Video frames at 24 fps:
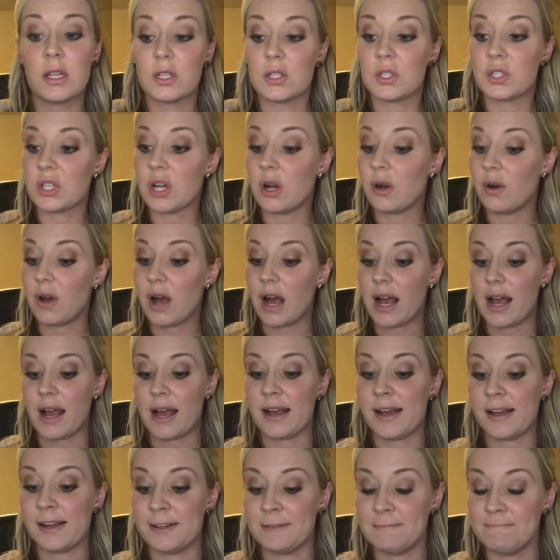So
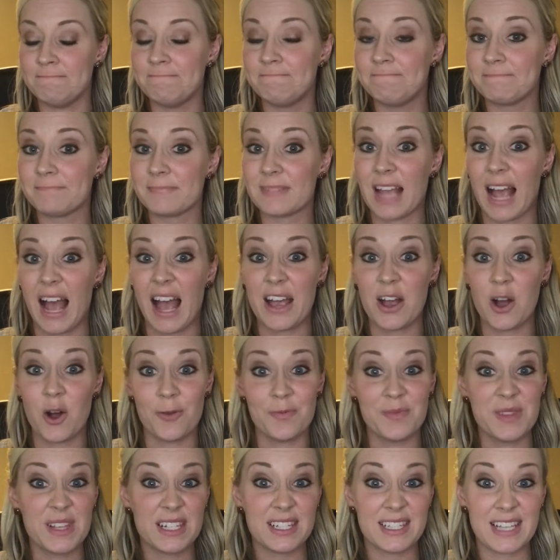I
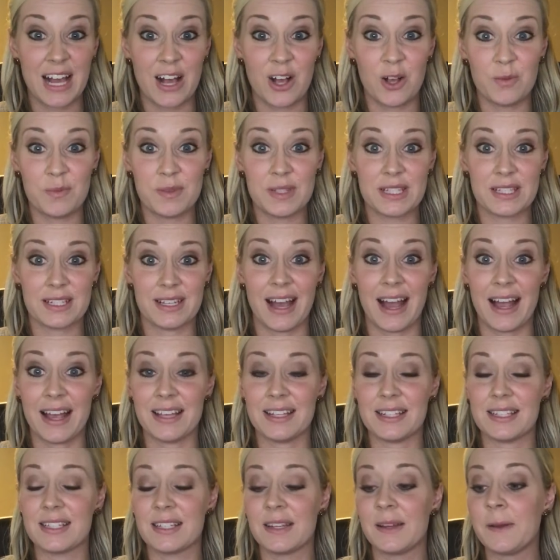hope this helps.
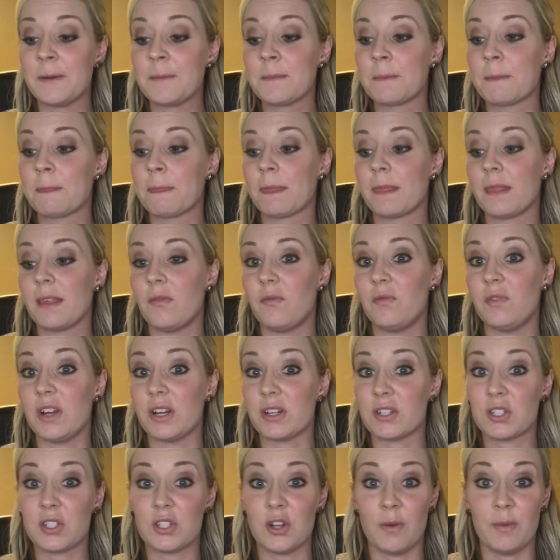Guys,
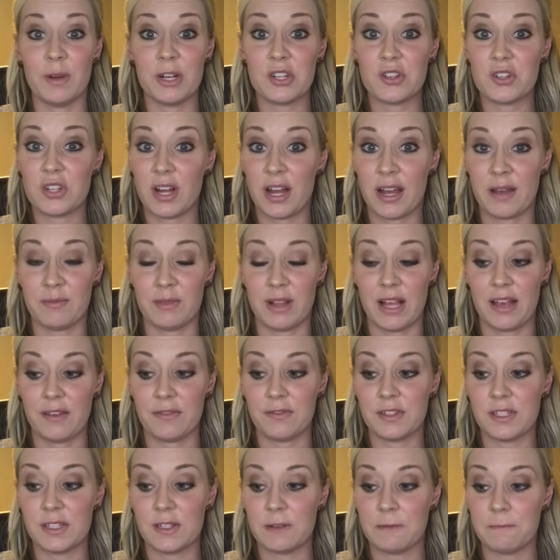there's so much time
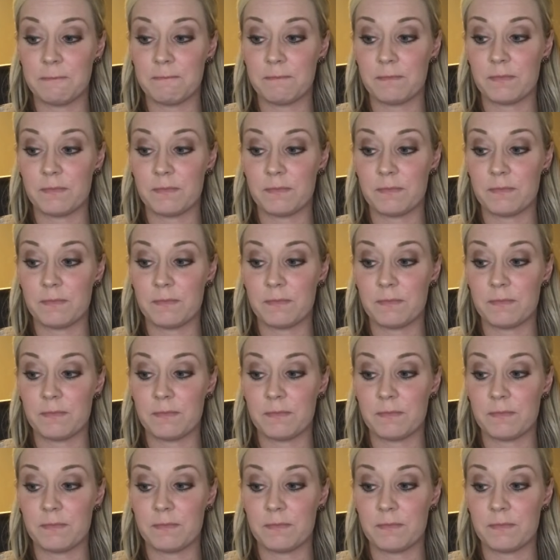left.